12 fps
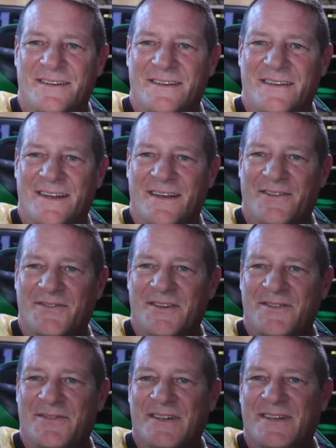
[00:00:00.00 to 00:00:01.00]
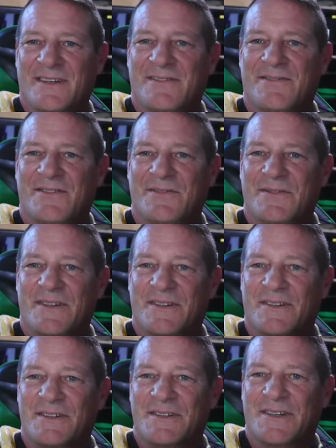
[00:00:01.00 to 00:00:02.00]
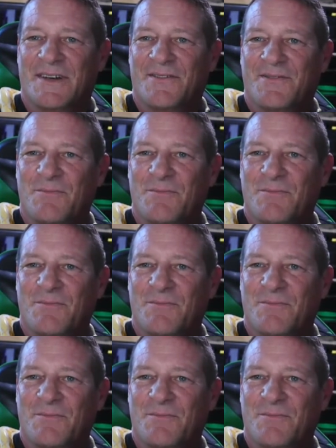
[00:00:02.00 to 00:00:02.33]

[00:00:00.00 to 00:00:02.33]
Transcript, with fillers: Definitely feeling feeling herself.